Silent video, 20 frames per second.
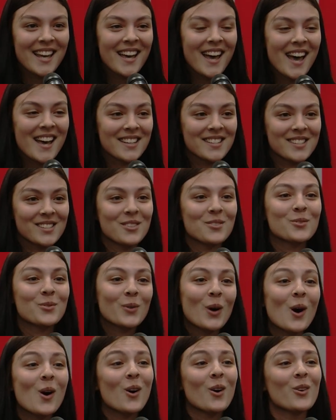As you
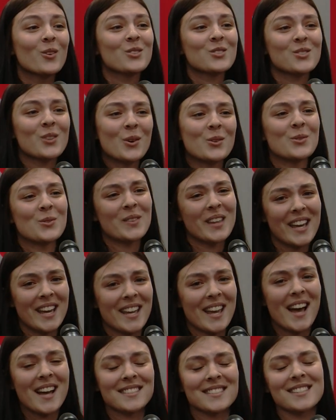grow, so do
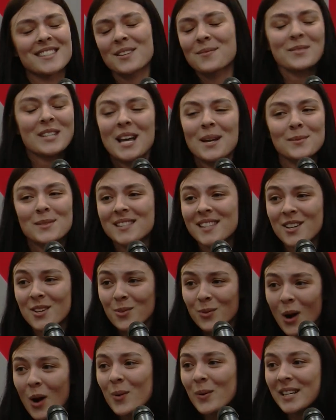they. And sometimes they
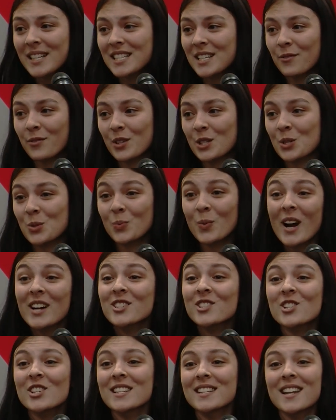grow in a different
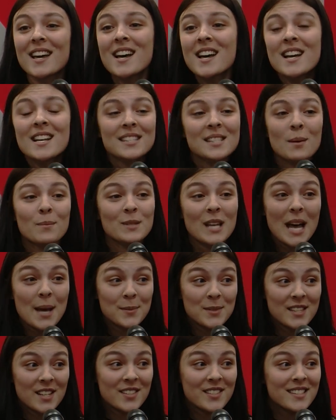direction.
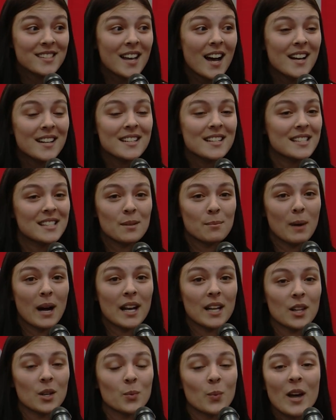Sometimes their sun is a
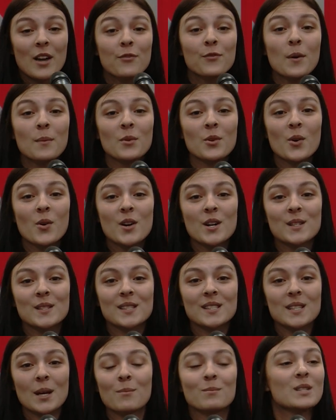mile away from yours.
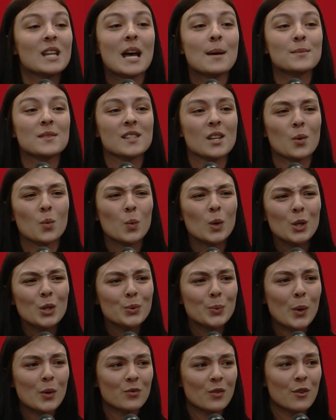Sometimes their
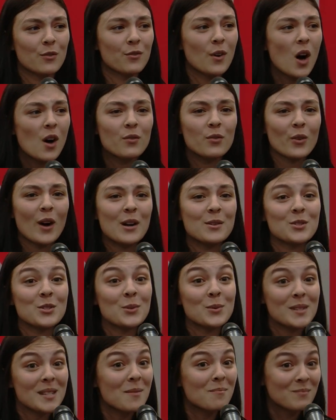world won't revolve around
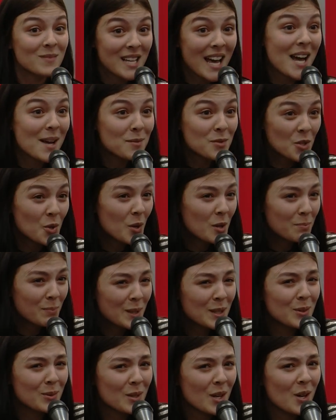you. Sometimes you are
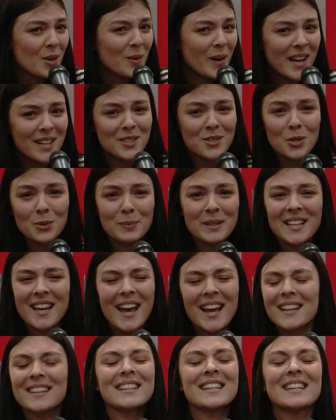Pluto, and you'll be
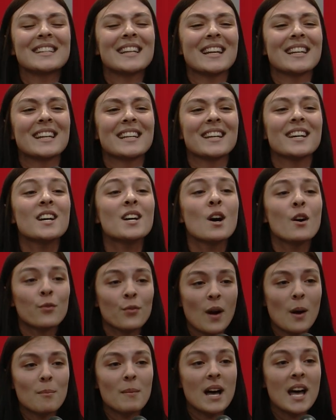alienated
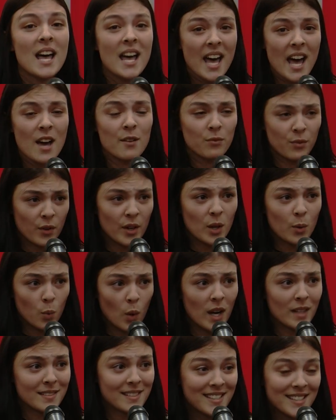from
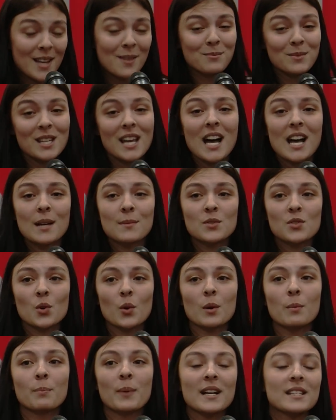everyone. Sometimes
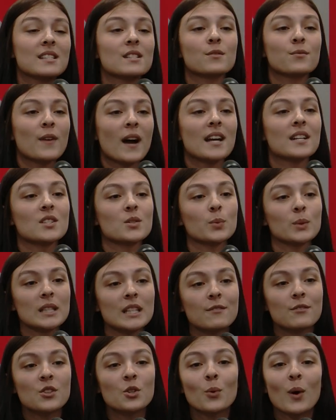your best friend will
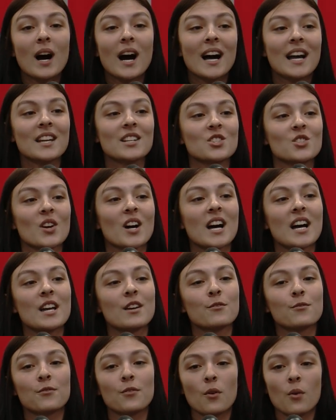leave you high and
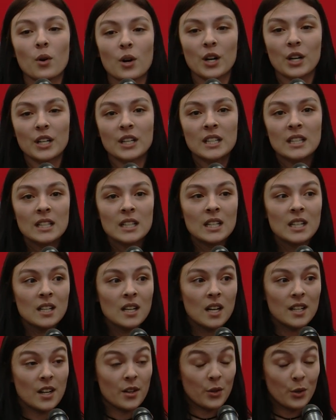dry for
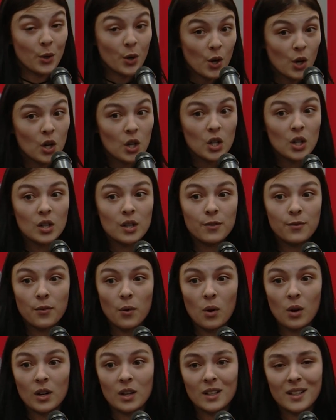another girl,
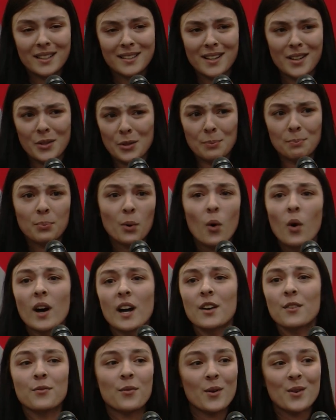for another
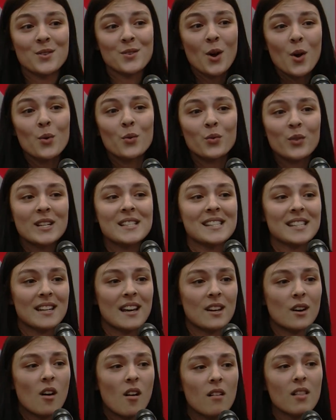boy, for no reason
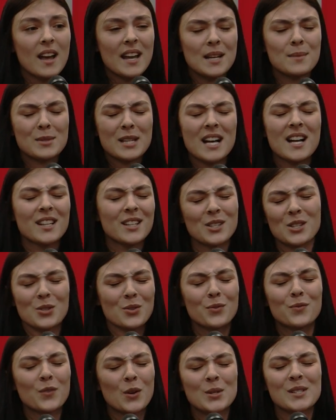at all. I am telling
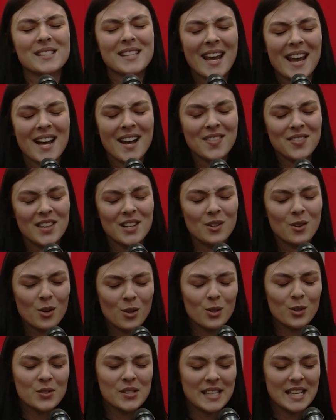you firsthand that
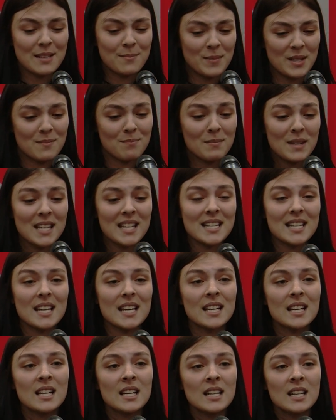girls can be mean,
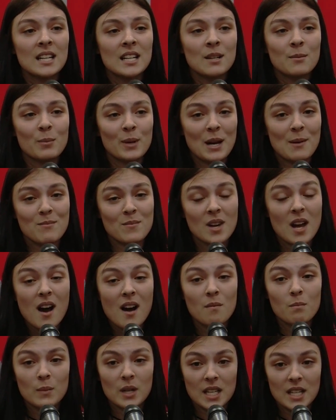but I'm
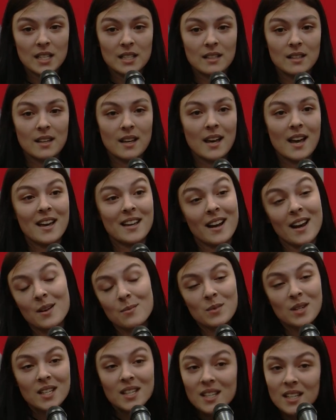not mean, and
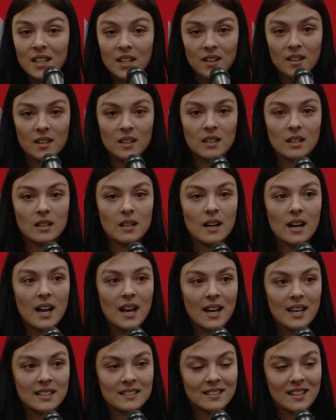I'm here,
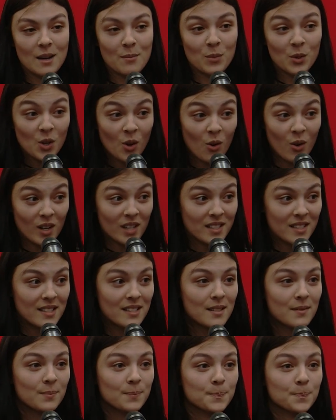and I'm
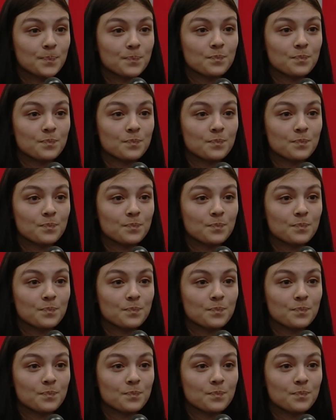yours.